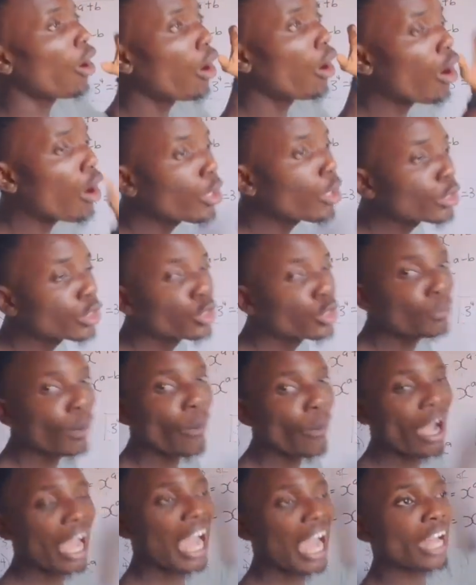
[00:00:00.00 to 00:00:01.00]
all raised to
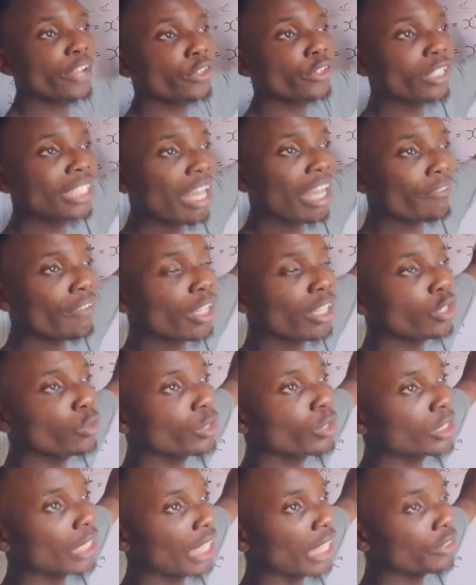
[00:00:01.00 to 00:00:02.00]
power another
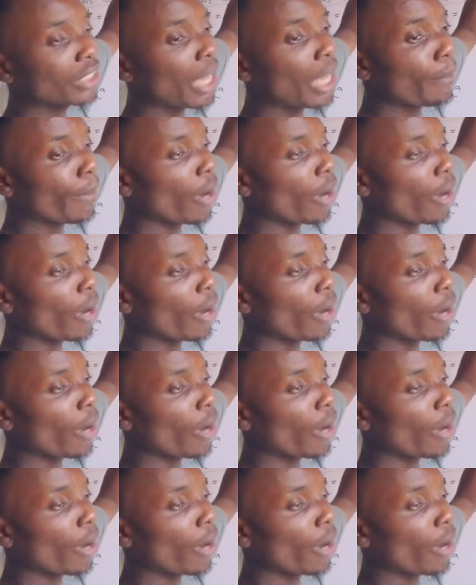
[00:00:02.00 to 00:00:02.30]
value with another